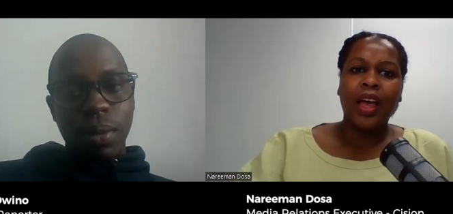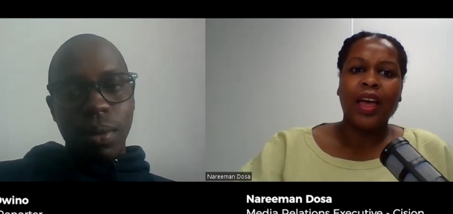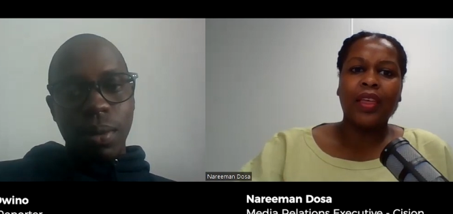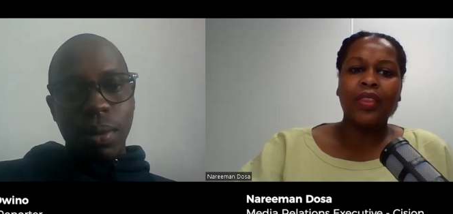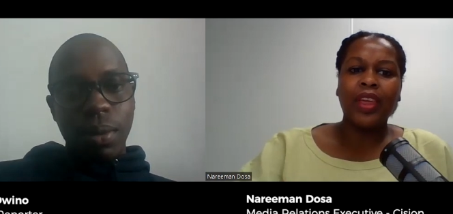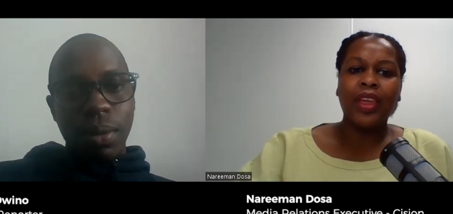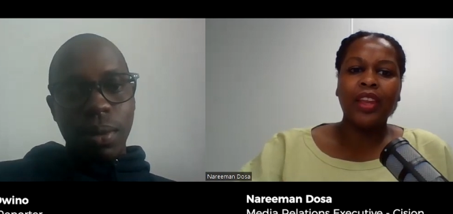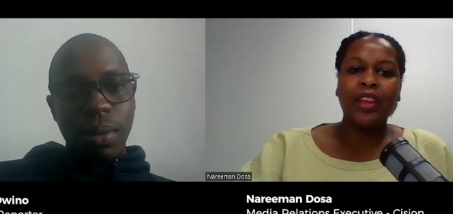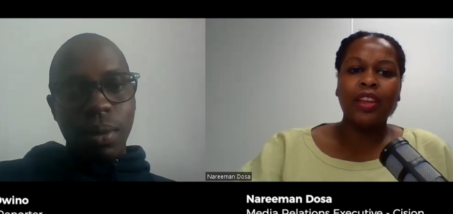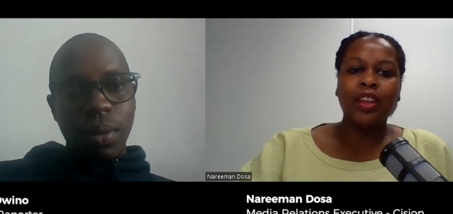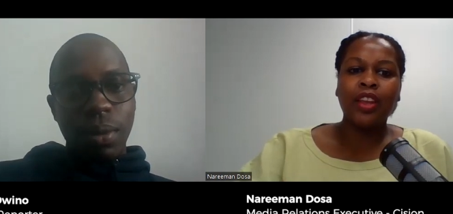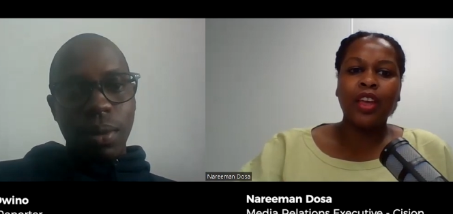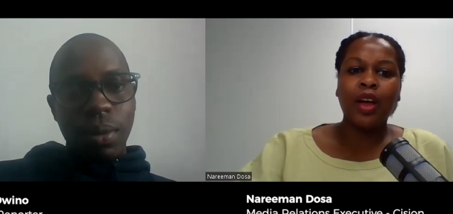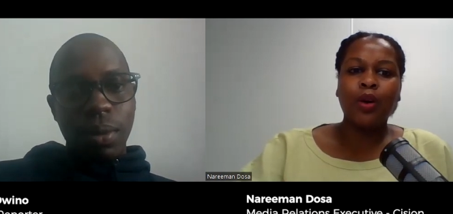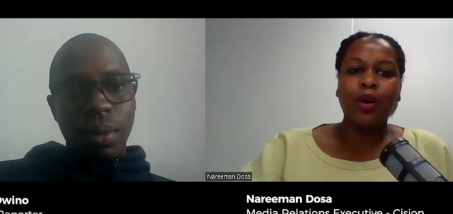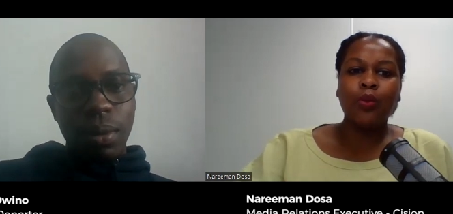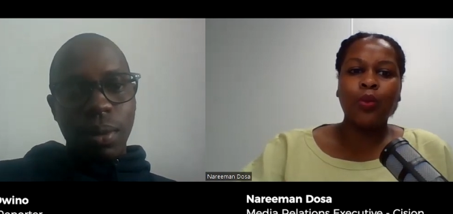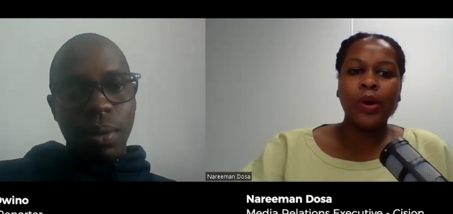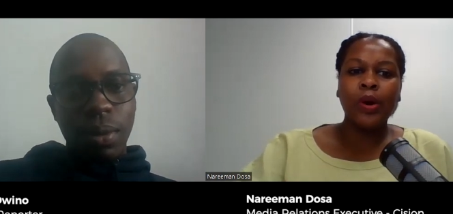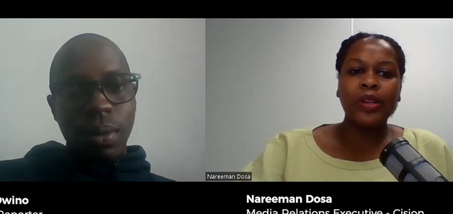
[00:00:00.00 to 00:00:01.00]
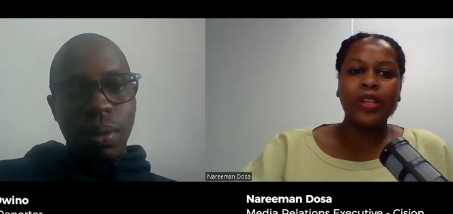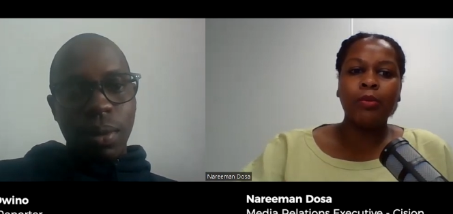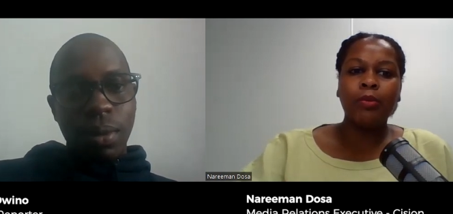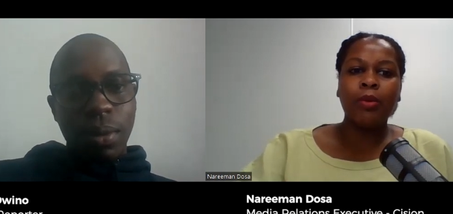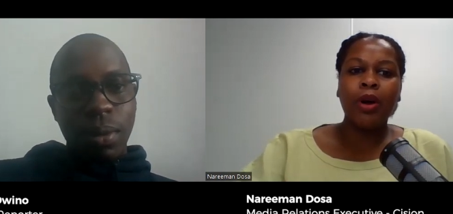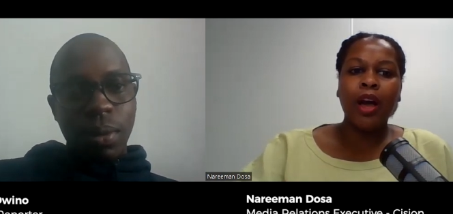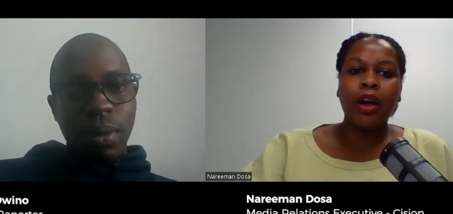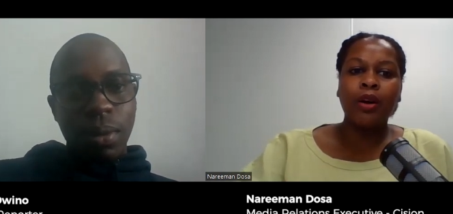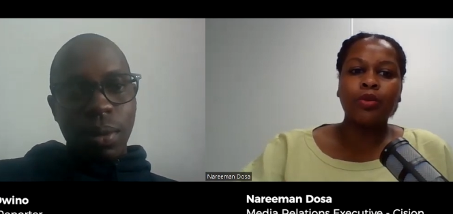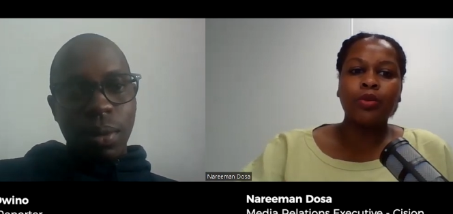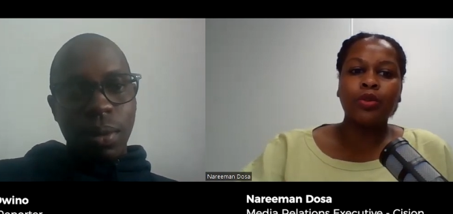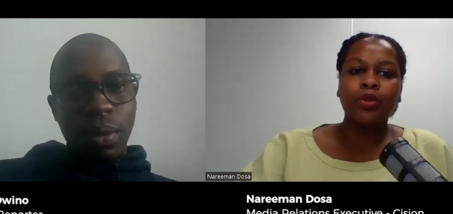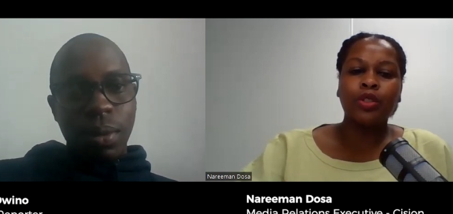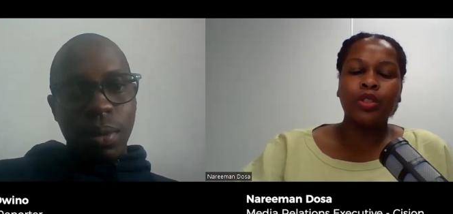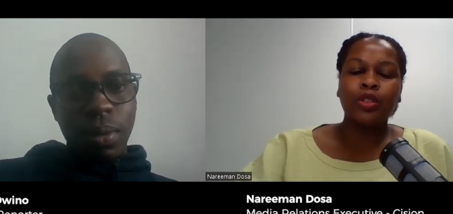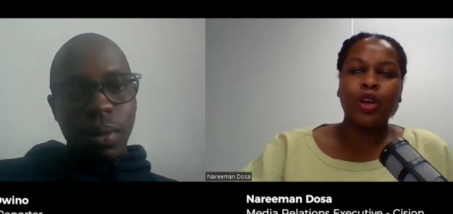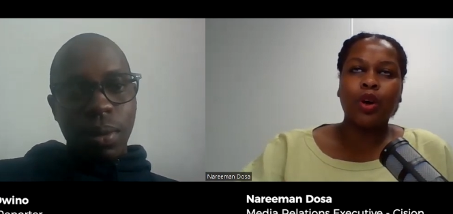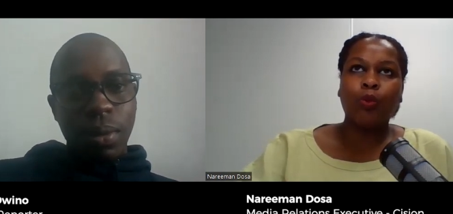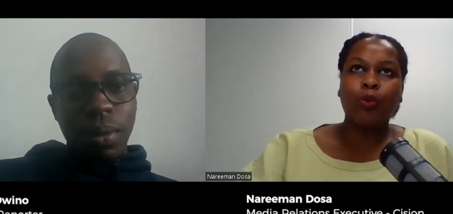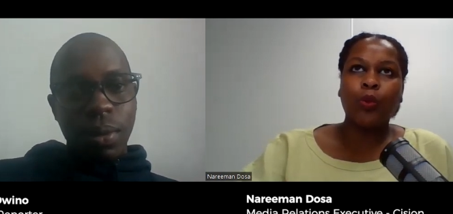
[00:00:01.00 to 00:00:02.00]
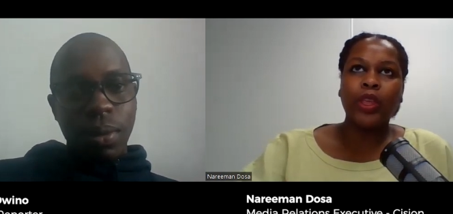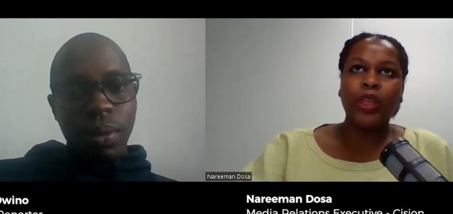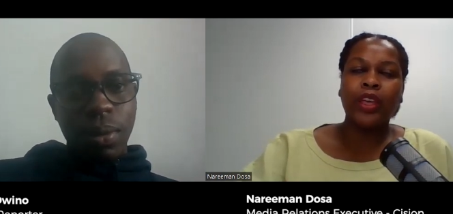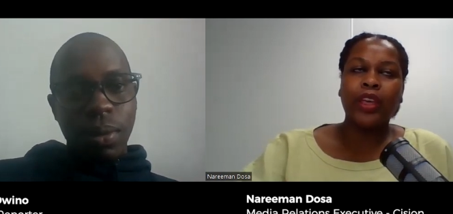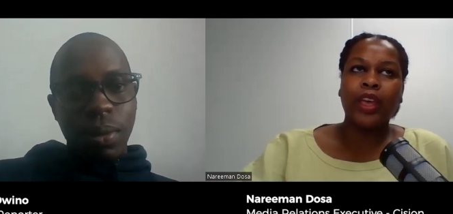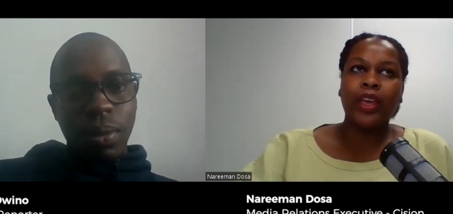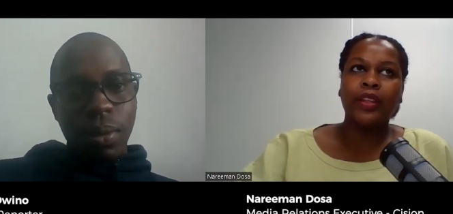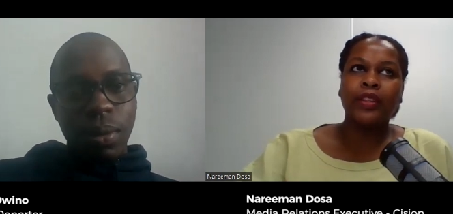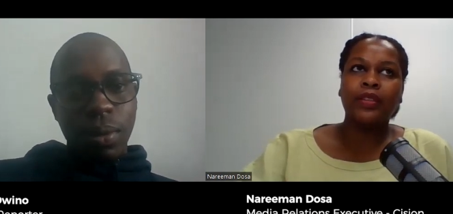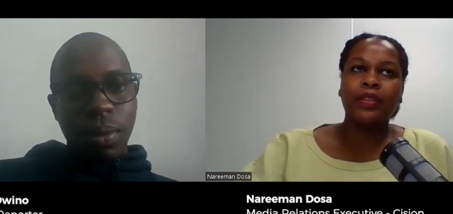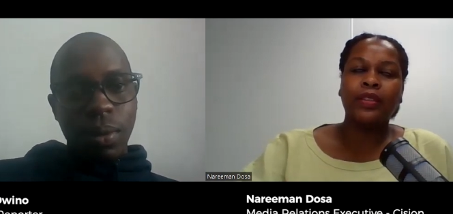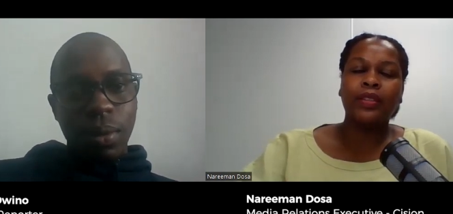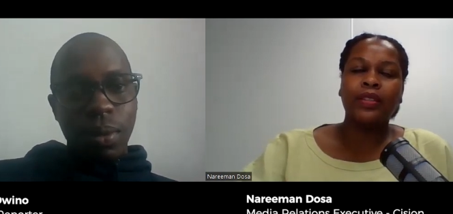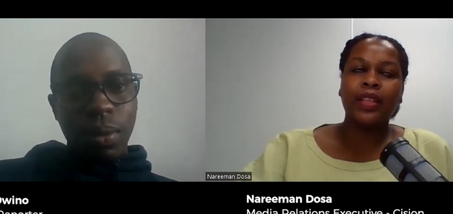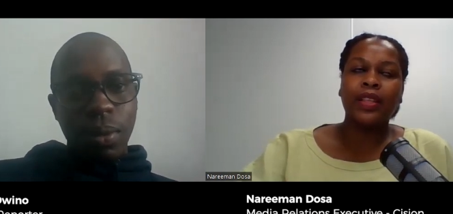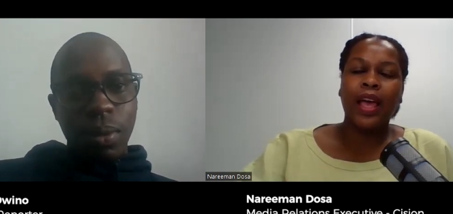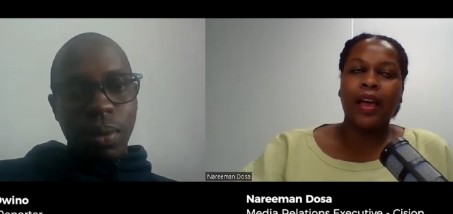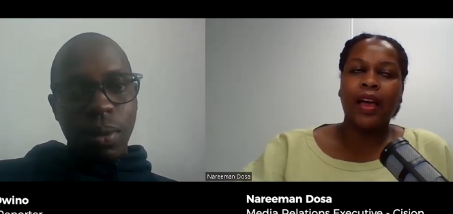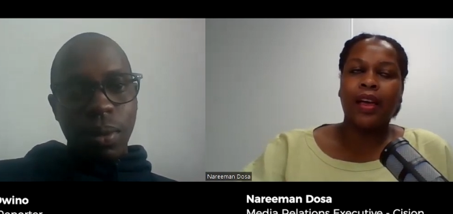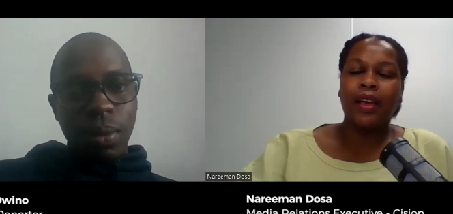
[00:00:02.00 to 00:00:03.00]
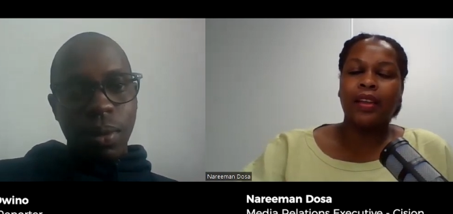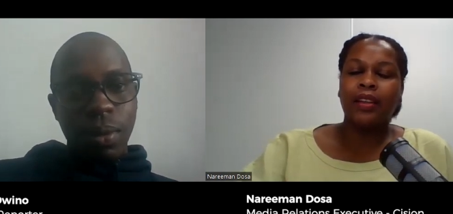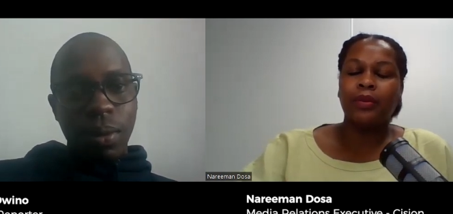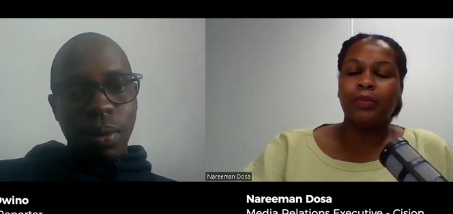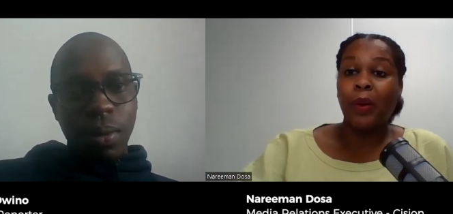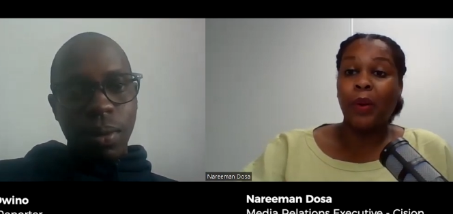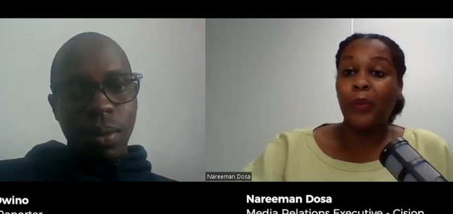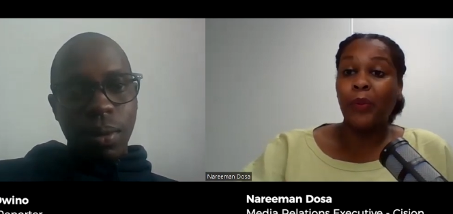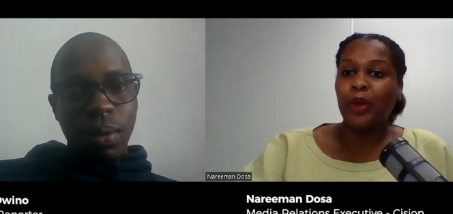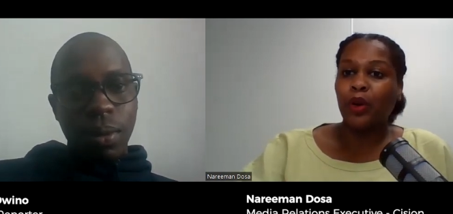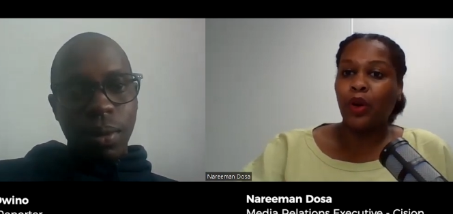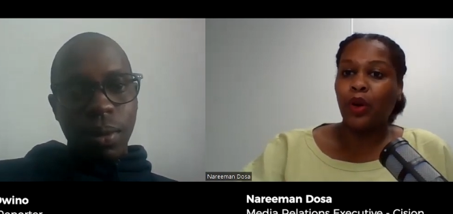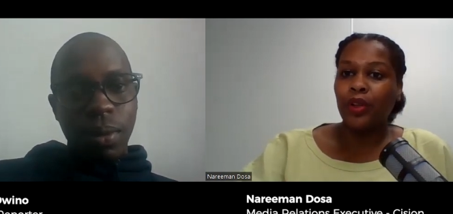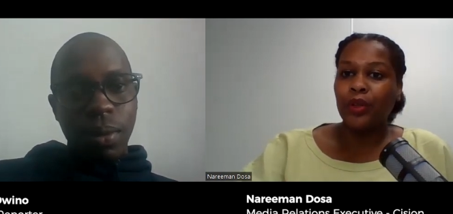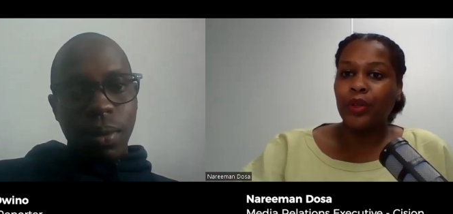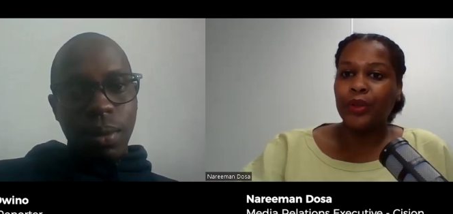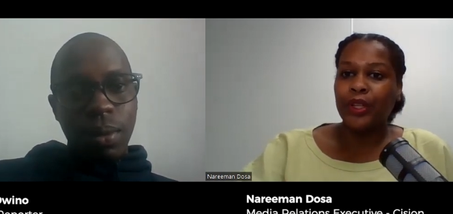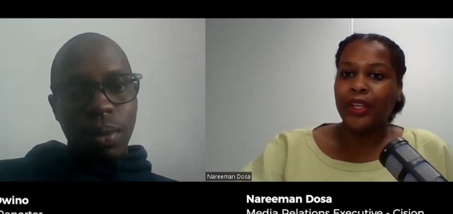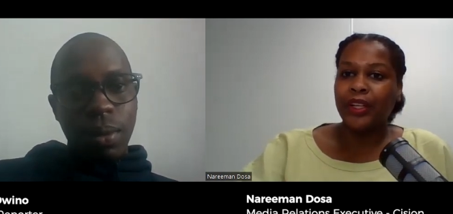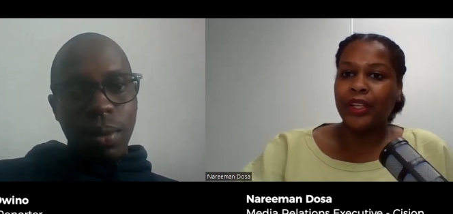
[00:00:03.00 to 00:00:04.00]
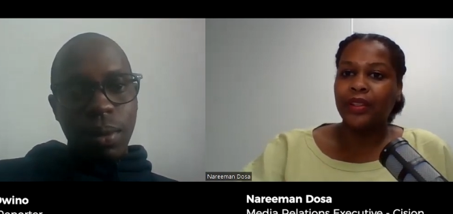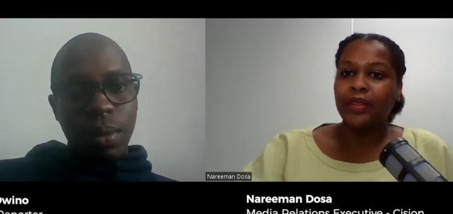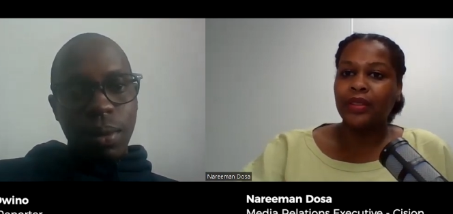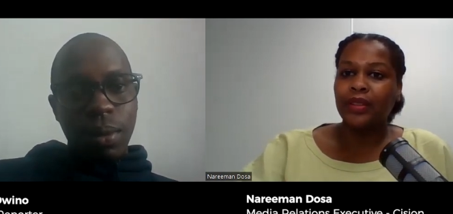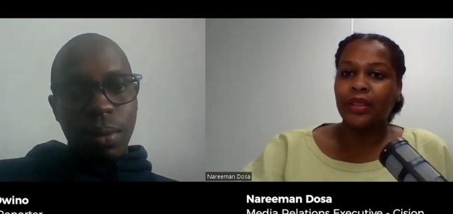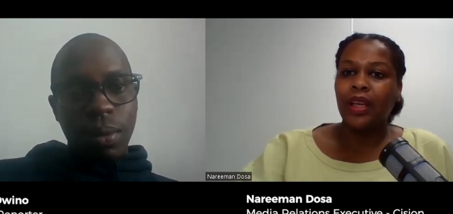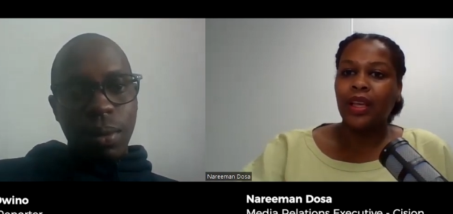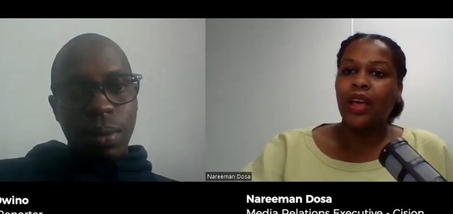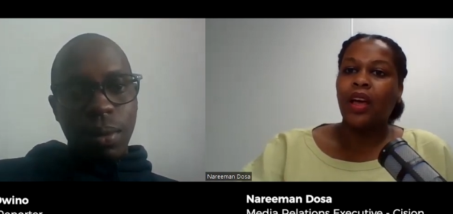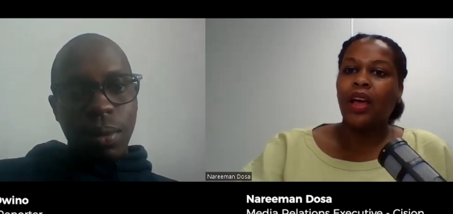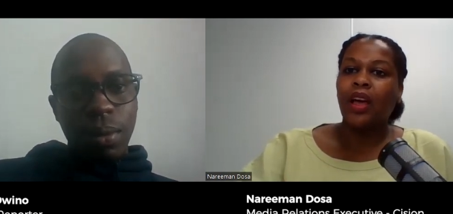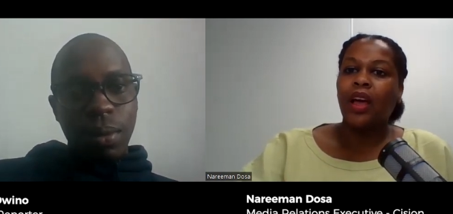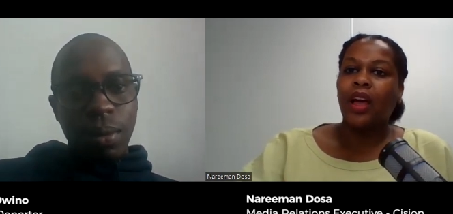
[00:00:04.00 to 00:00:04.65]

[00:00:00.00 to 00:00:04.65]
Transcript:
Speaker 1: And then what about weekends and public holidays?